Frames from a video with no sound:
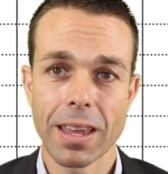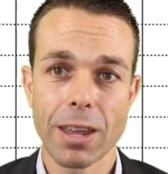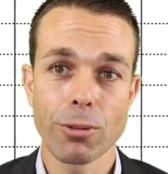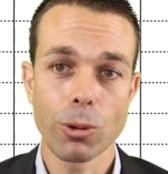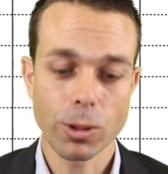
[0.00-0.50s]

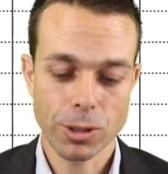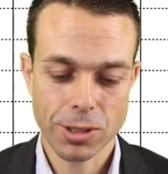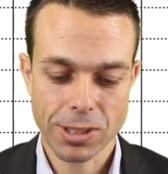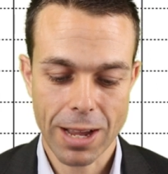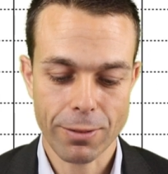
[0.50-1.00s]
If we want to
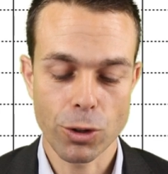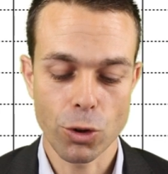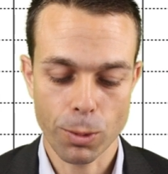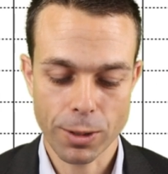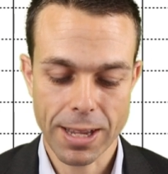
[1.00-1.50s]
just have a
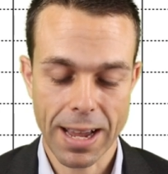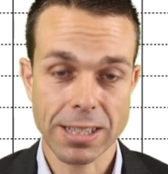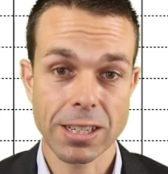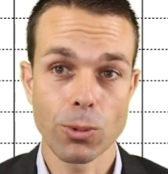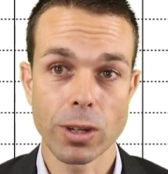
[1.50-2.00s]
normal
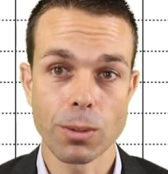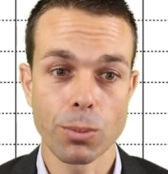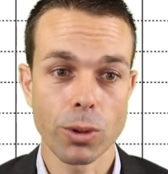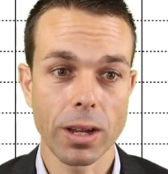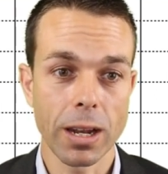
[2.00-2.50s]
dash, we can
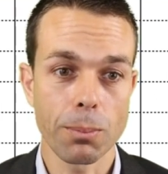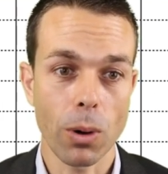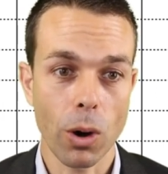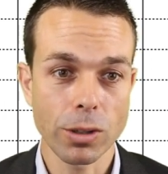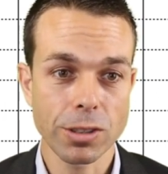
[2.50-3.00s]
put an
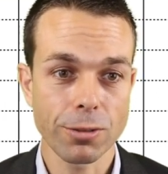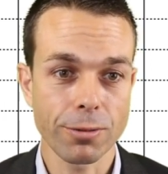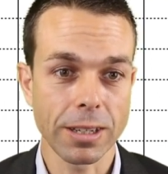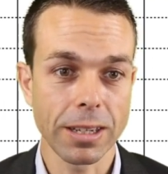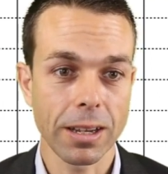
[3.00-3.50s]

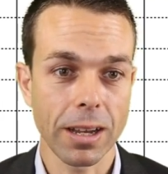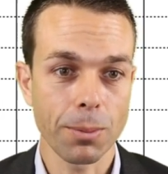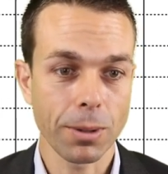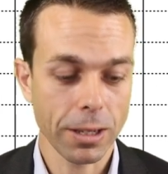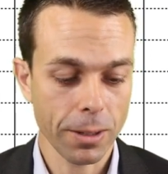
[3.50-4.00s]
apostrophe
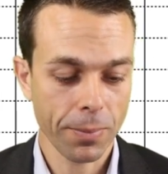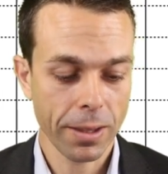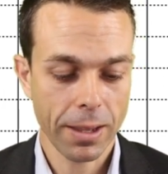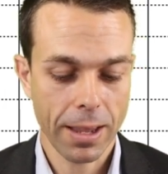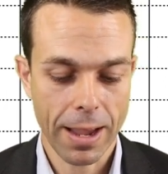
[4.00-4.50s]
up here
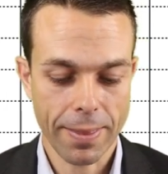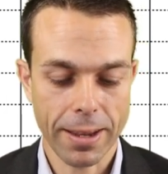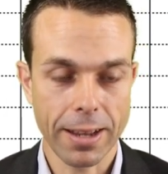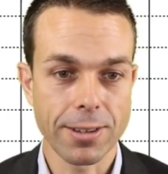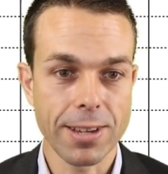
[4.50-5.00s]
and
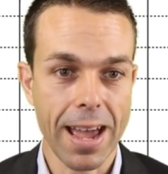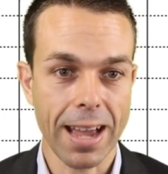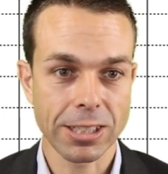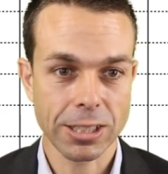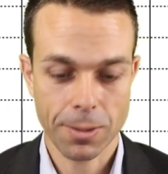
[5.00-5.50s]
then a
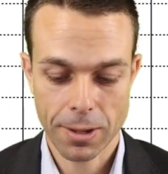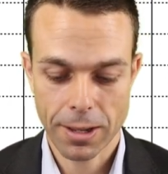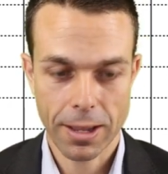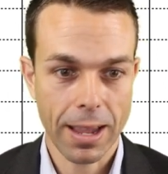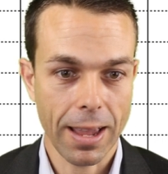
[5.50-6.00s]
dash,
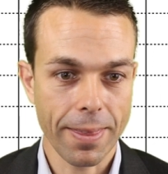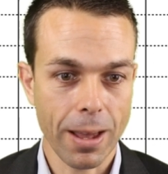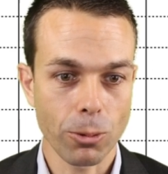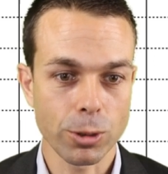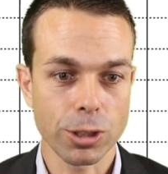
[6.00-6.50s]
and
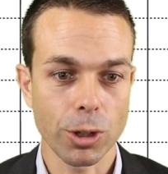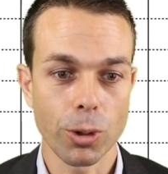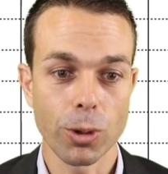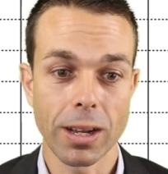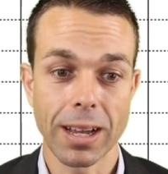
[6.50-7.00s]
that will
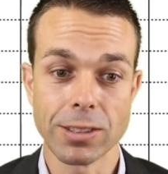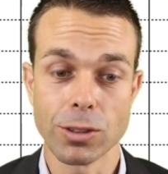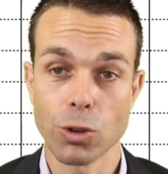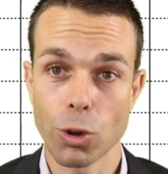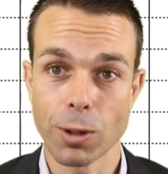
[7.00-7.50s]
show as
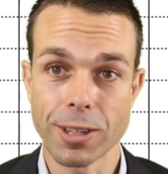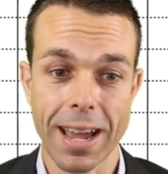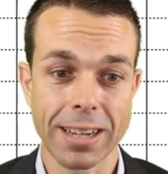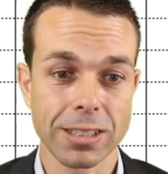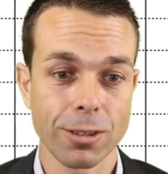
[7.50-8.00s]
a normal
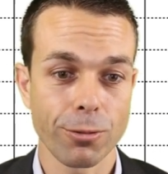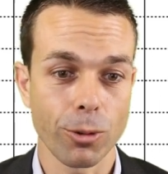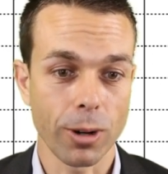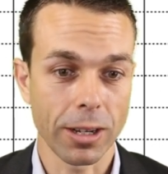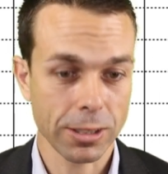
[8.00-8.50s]
dash
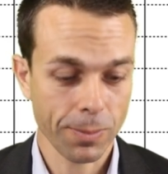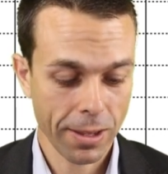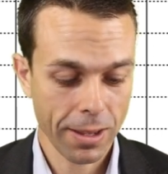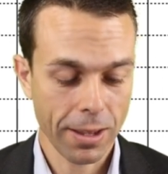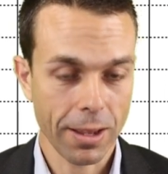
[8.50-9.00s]
for us.
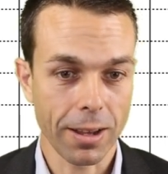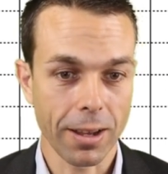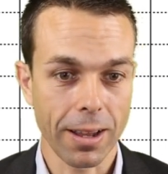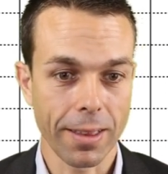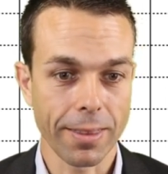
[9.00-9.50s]

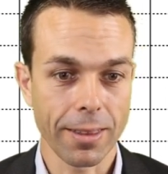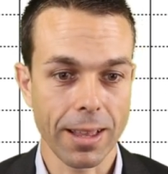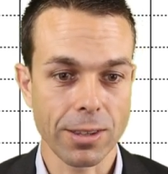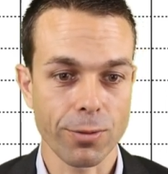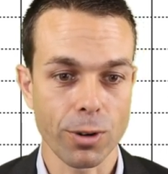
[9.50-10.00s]
And
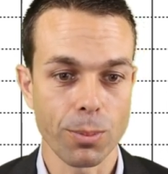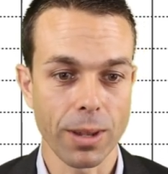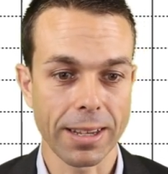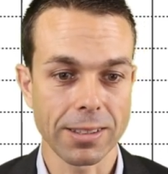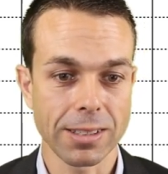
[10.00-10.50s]
that's for a
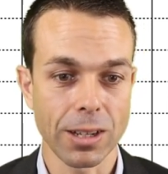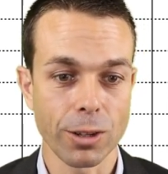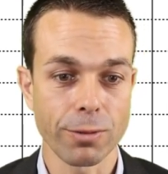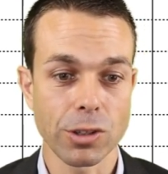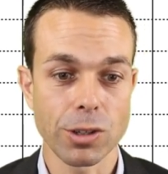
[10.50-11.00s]
blank
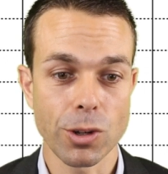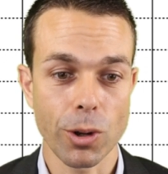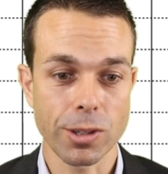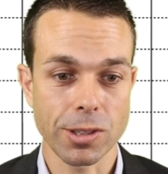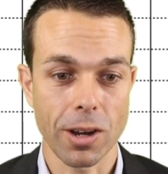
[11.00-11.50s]
cell if it's
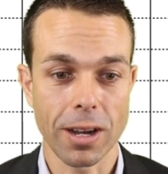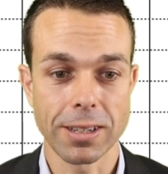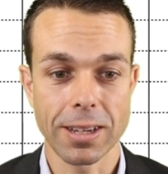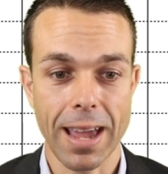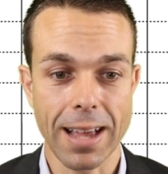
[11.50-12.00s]
not
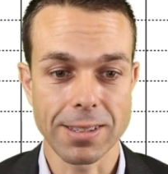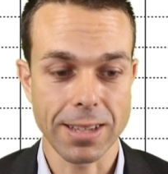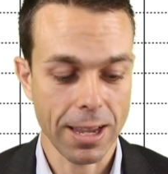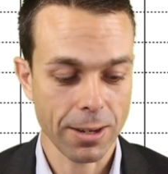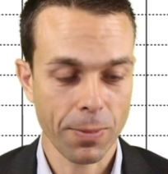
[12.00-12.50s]
assigned
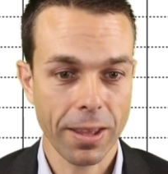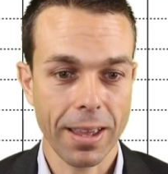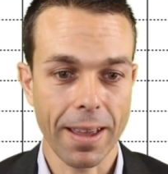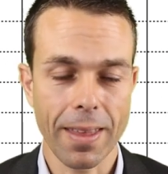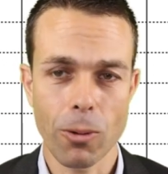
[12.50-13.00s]
as yet.
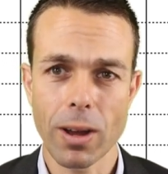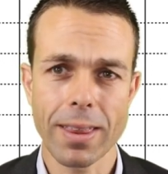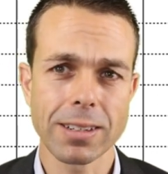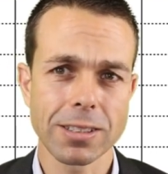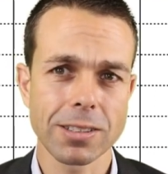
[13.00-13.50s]
And that
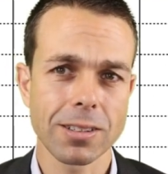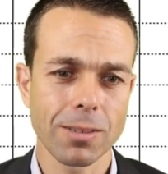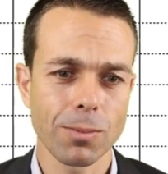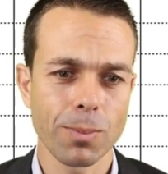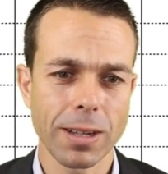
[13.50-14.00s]
way that just
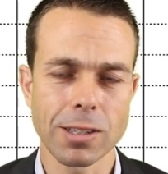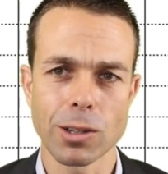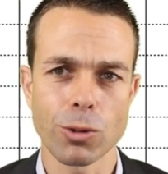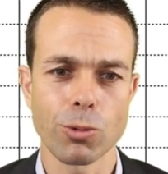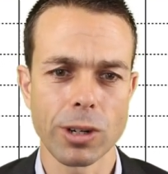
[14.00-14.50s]
makes
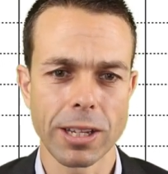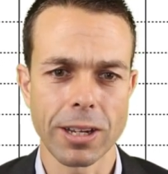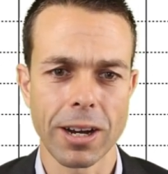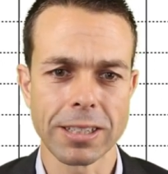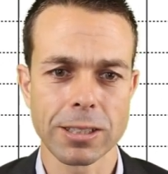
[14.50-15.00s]
it look really
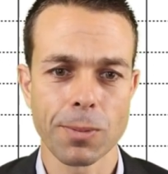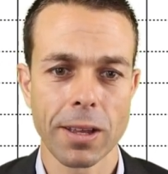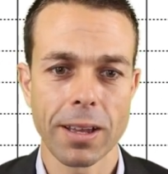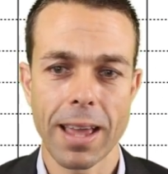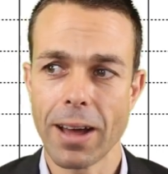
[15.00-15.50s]
nice.
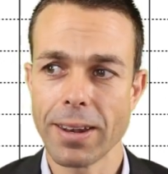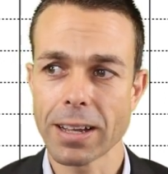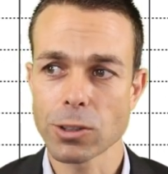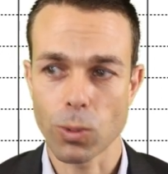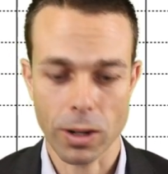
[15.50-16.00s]
Our
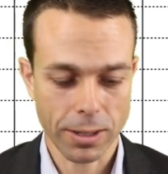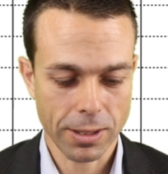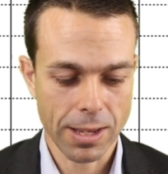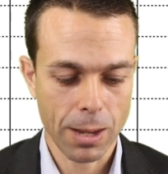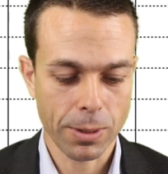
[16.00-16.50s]
next one
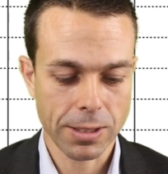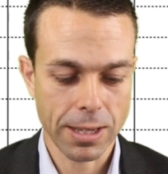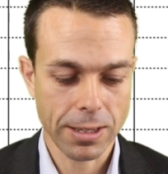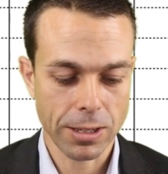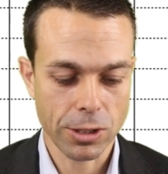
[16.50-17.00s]
is our
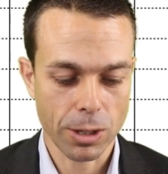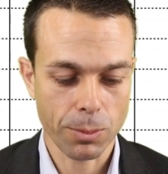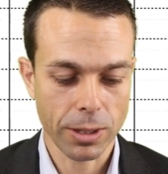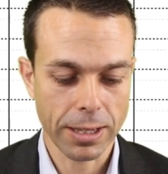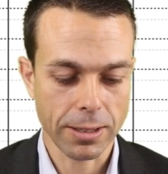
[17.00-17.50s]
percentage
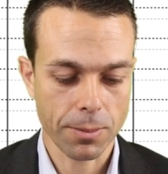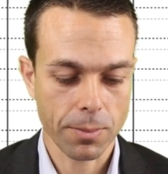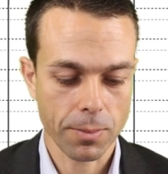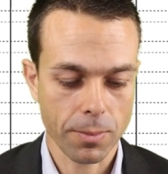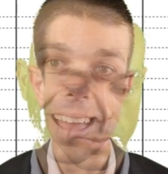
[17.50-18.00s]
complete.
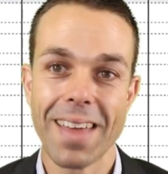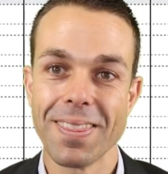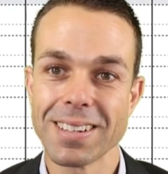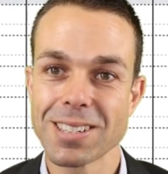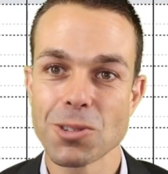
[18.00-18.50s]

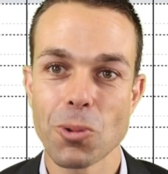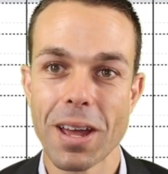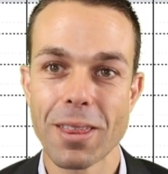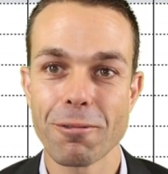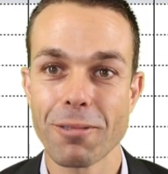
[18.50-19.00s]
And this is
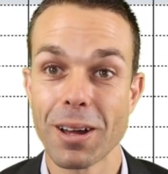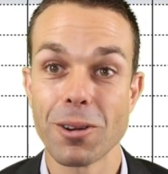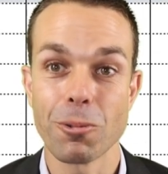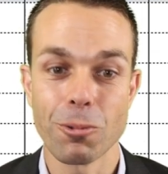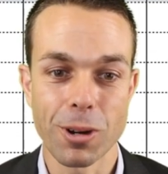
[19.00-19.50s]
where the
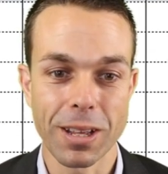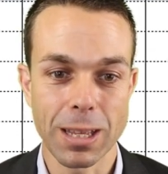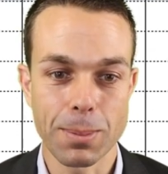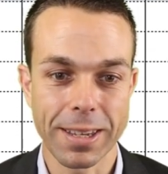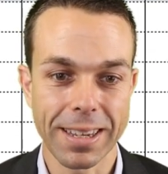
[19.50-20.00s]
fun
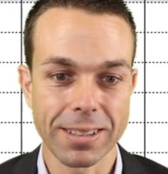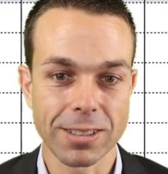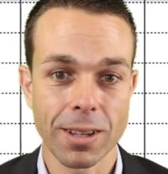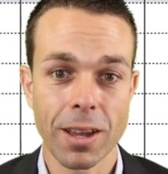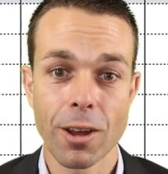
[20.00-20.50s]
really
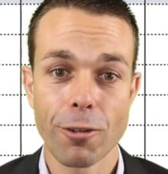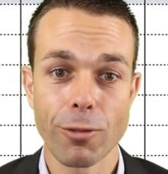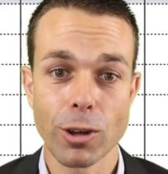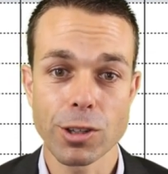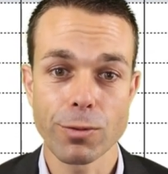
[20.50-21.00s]
begins.
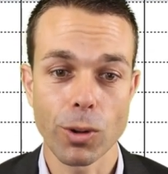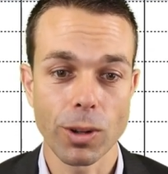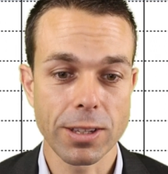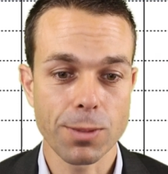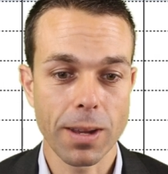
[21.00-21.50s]
First of
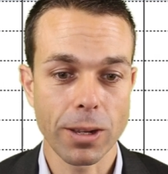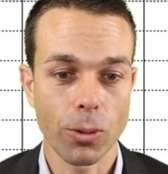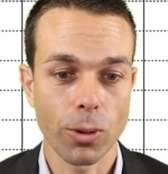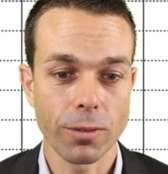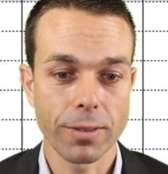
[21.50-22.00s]
all, let's make
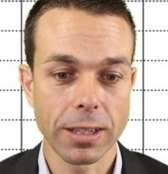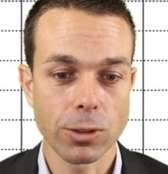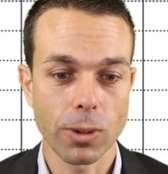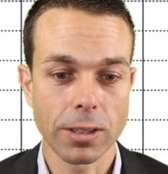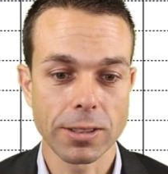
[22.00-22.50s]
all of
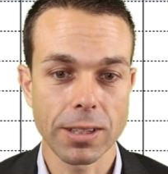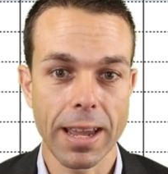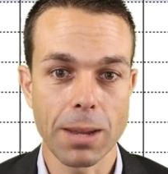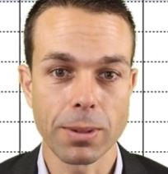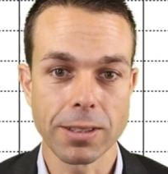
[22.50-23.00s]
these ones
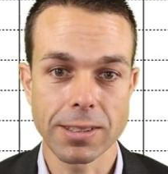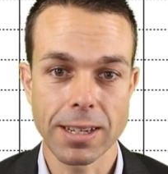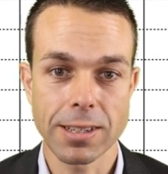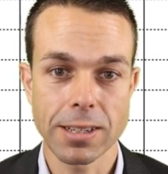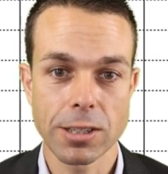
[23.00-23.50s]
a
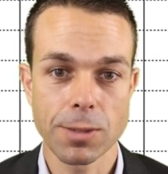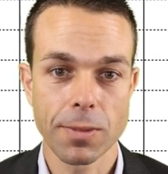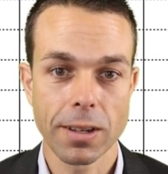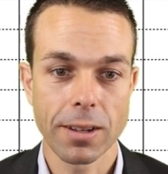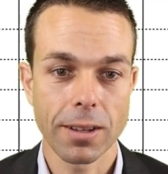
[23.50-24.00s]
percentage.
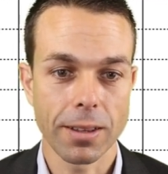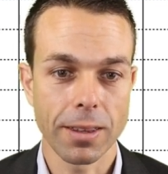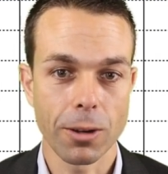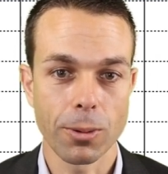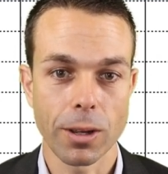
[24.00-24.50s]

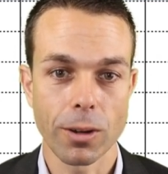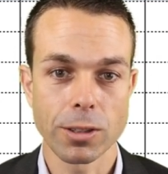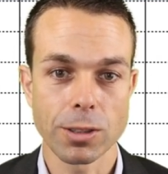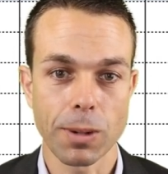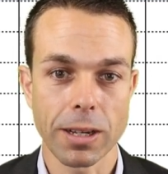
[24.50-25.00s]
And there we go,
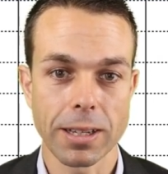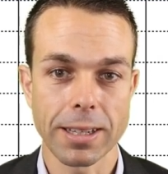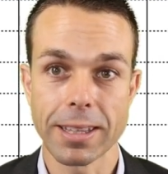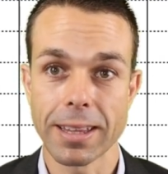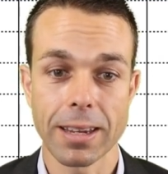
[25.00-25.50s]
just by
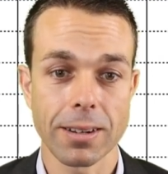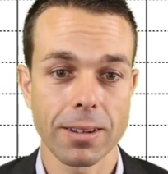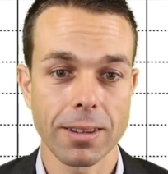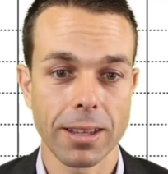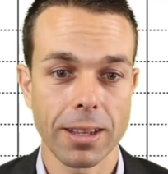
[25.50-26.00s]
clicking that
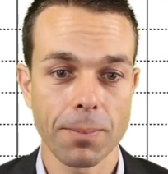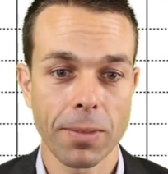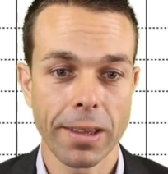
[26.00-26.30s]
there.